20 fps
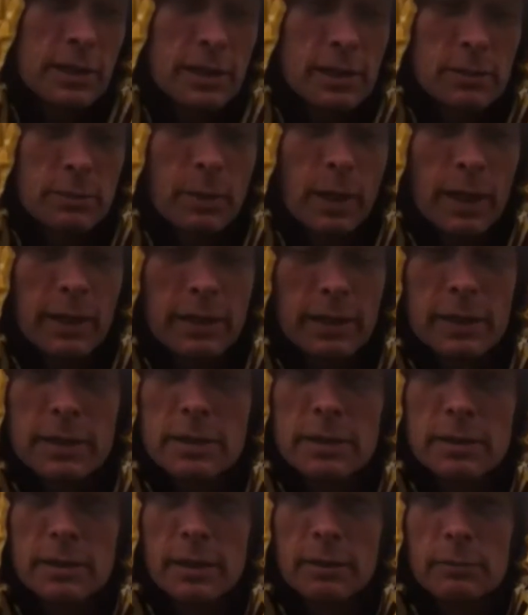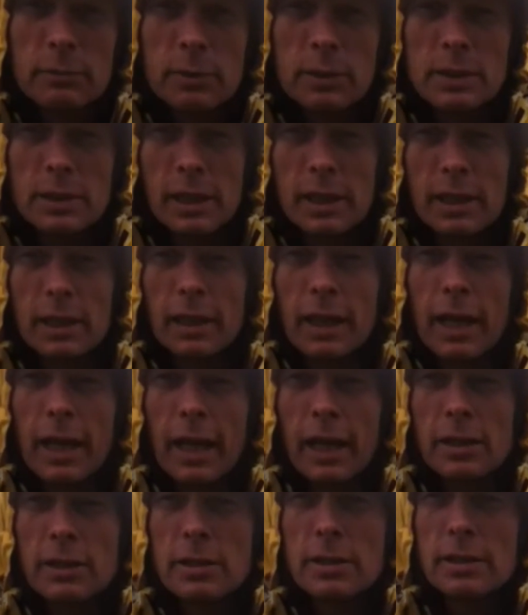things about this particular
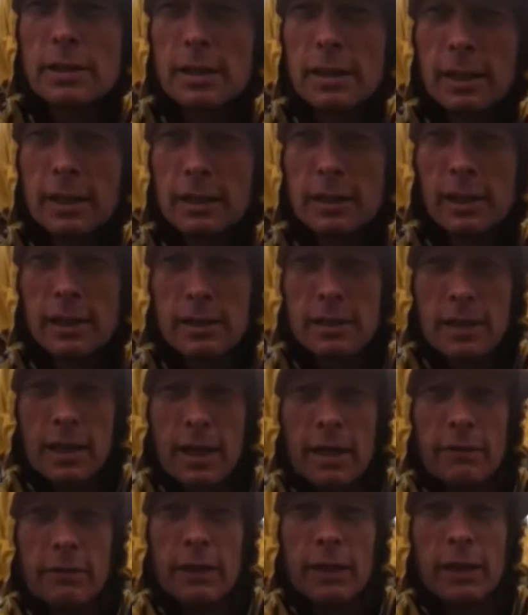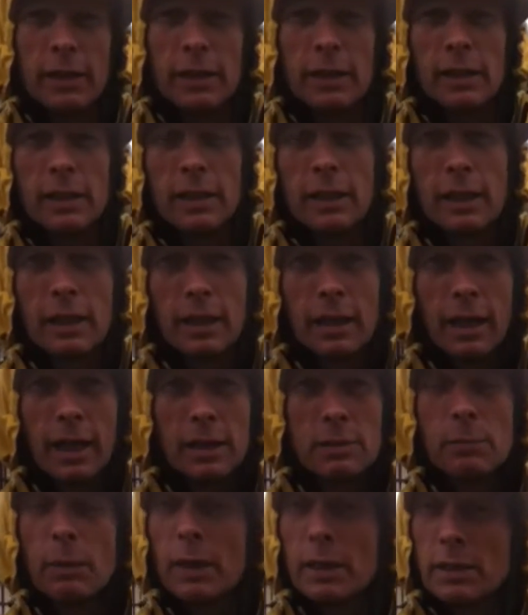house is that it doesn't have any
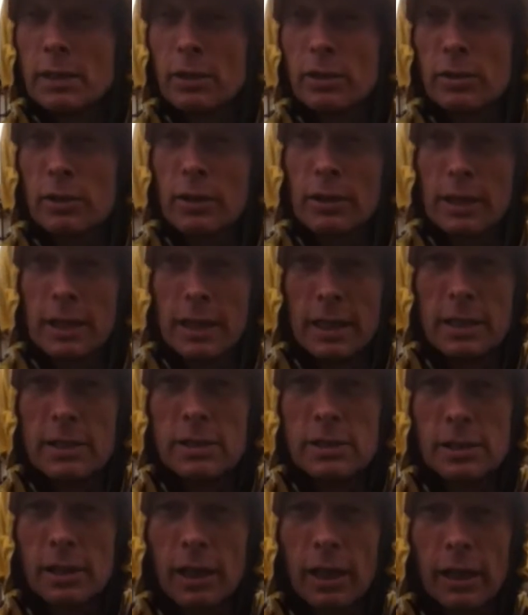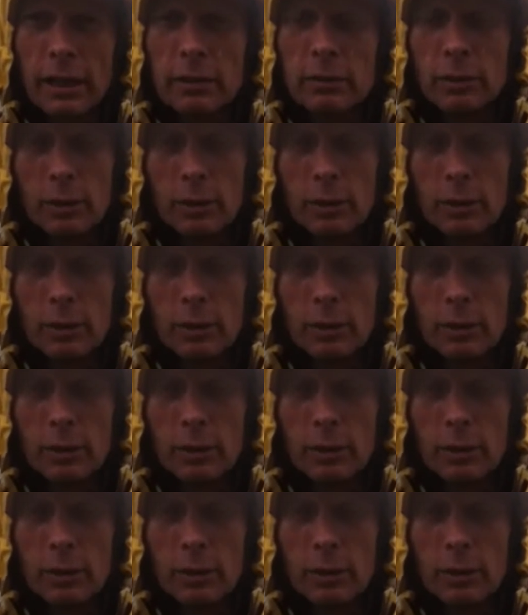asbestos on the inside.